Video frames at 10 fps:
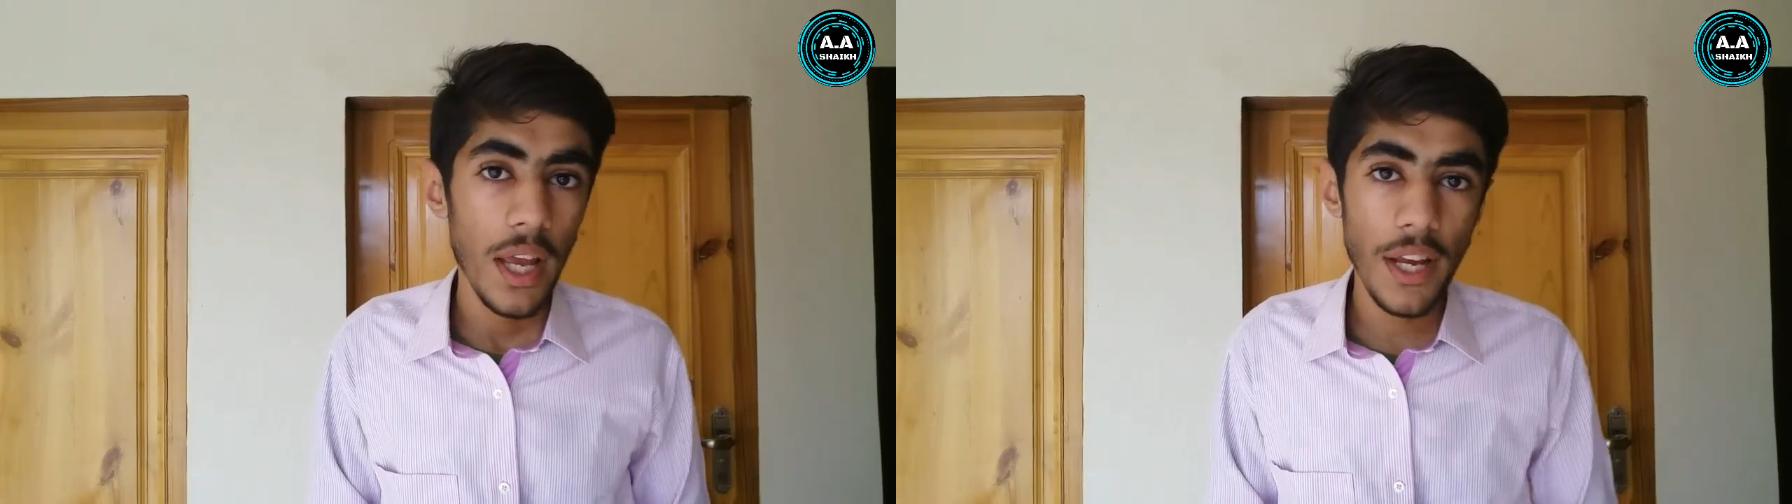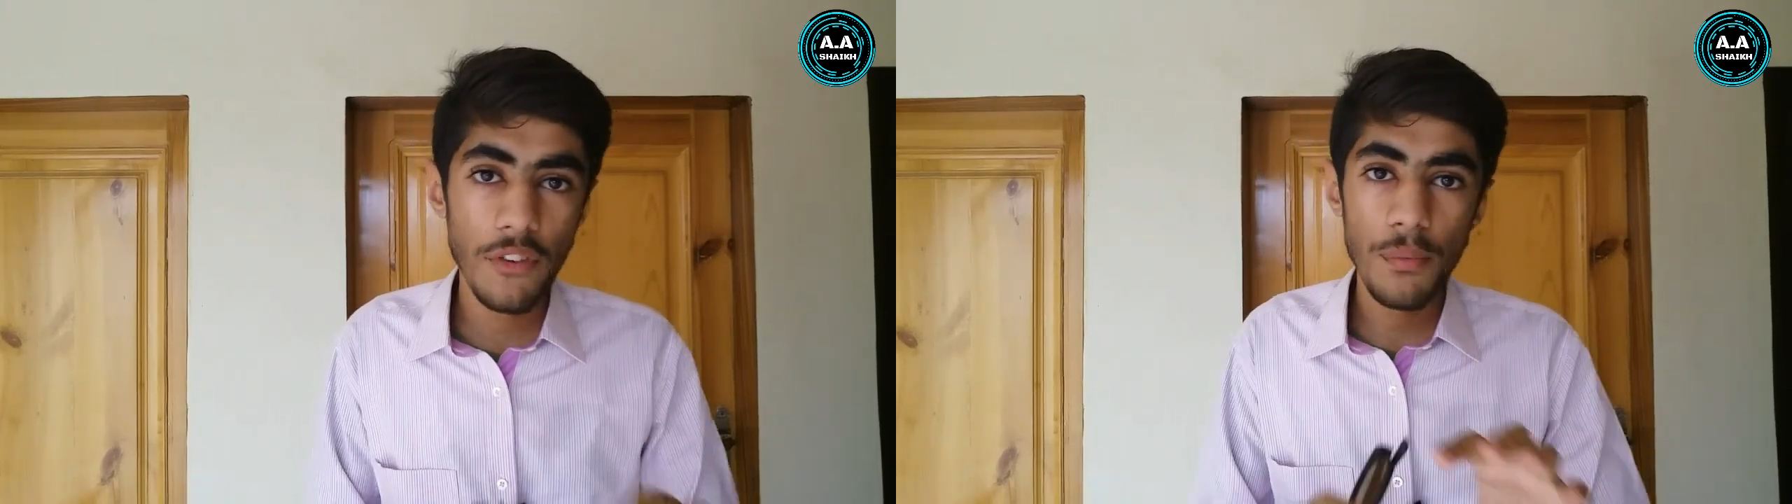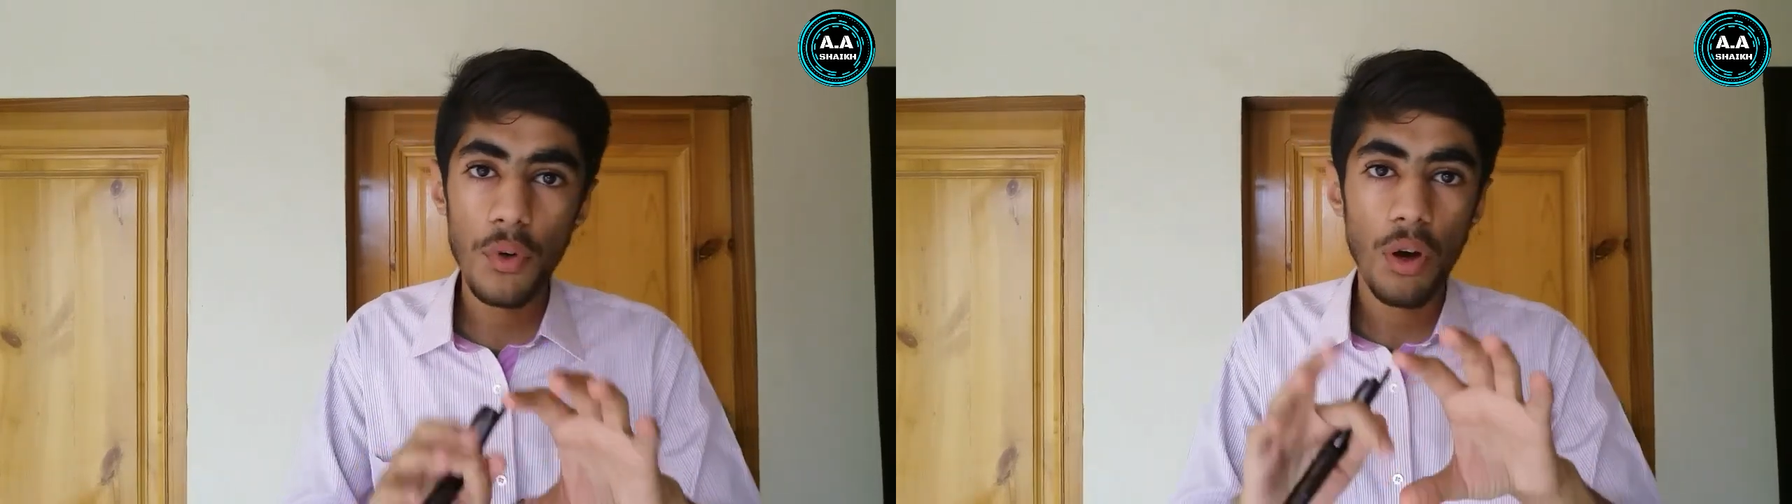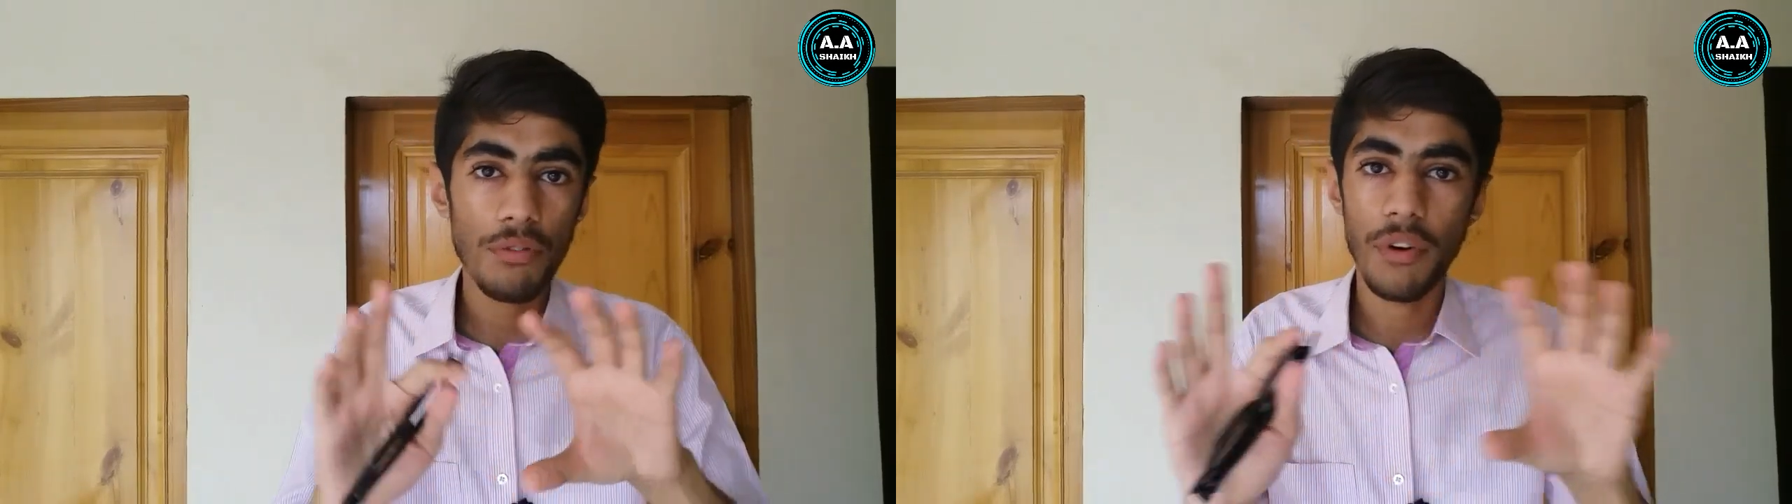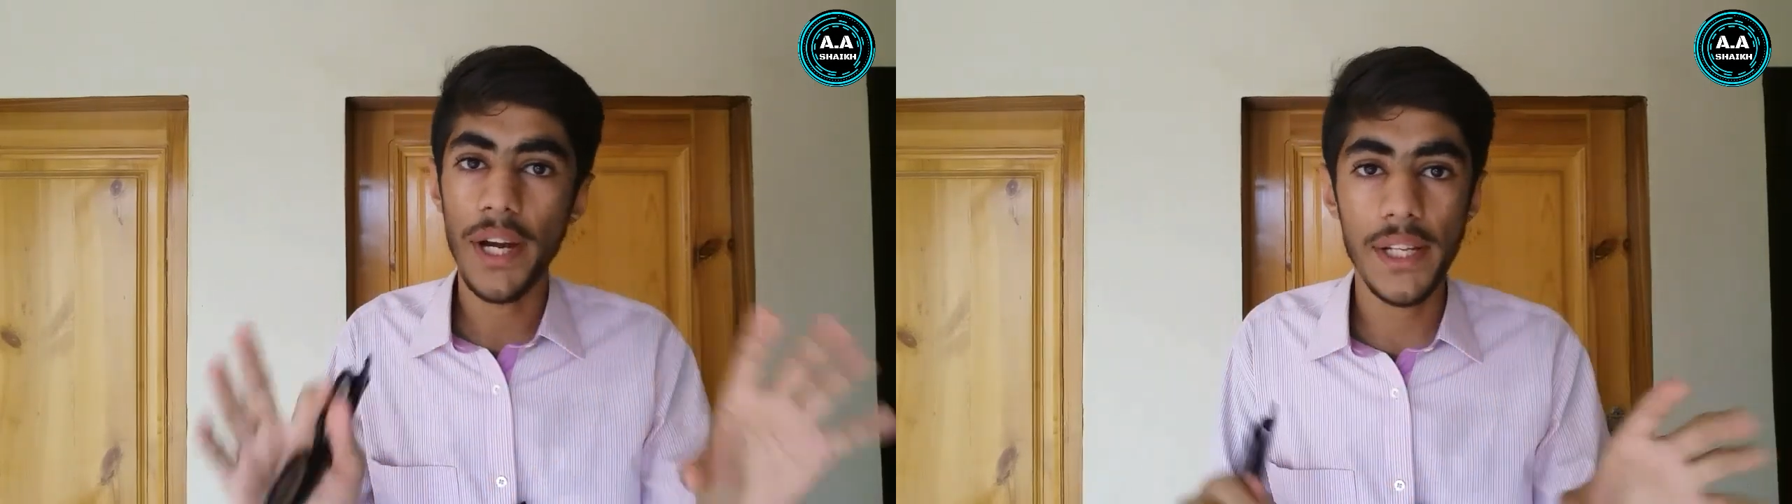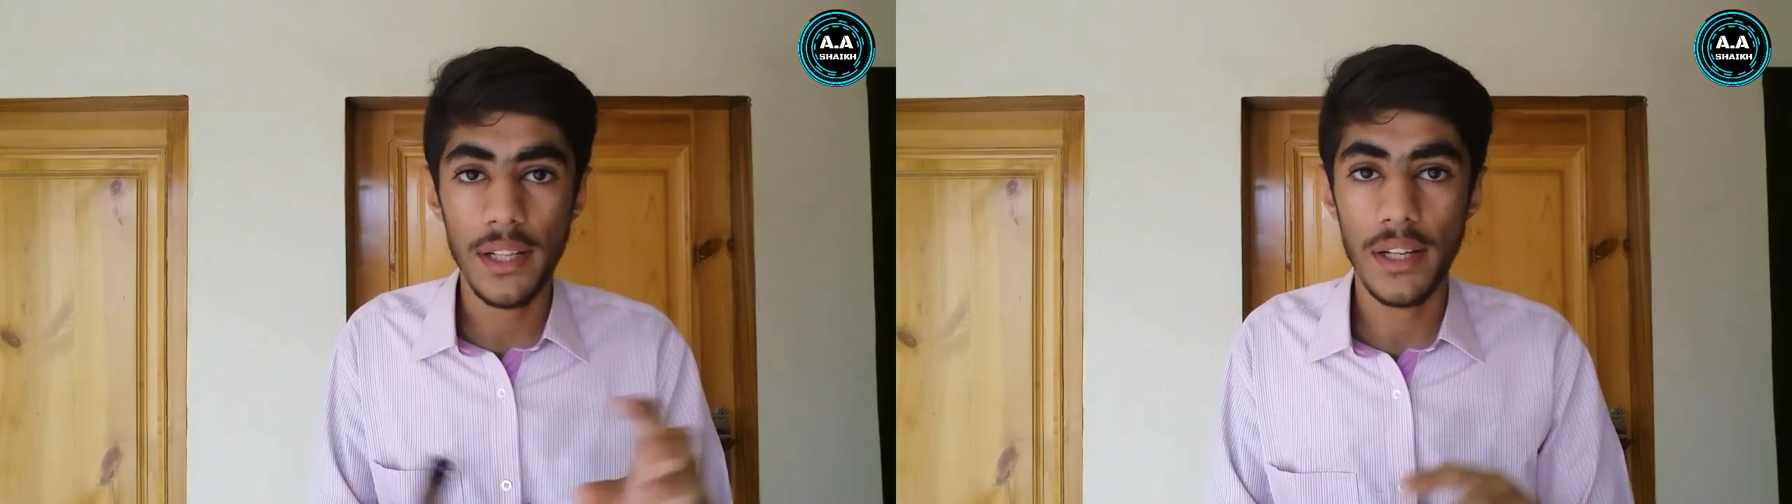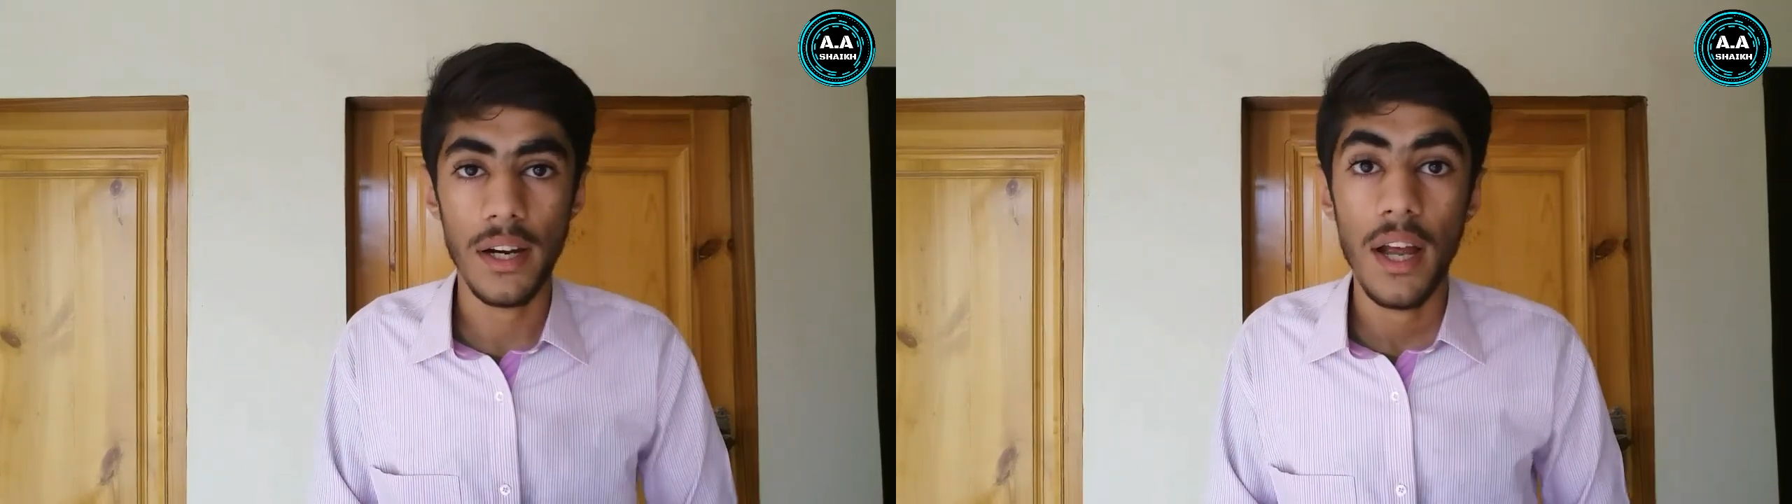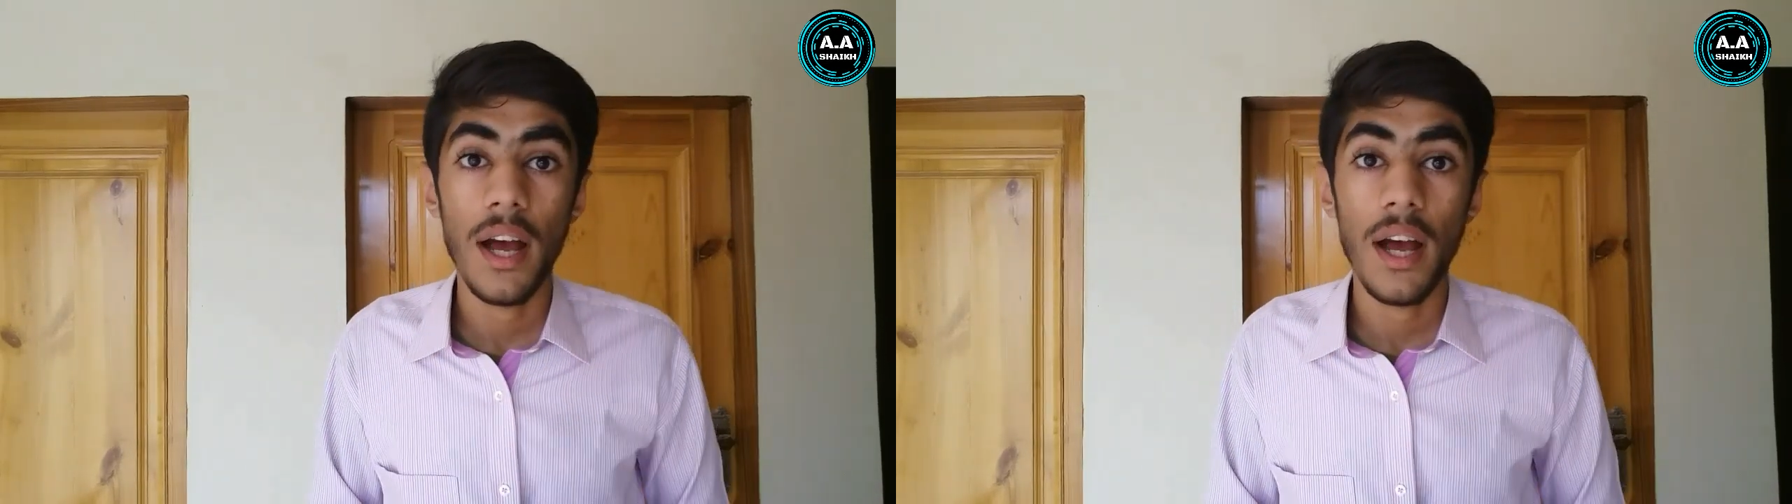it will be of white color.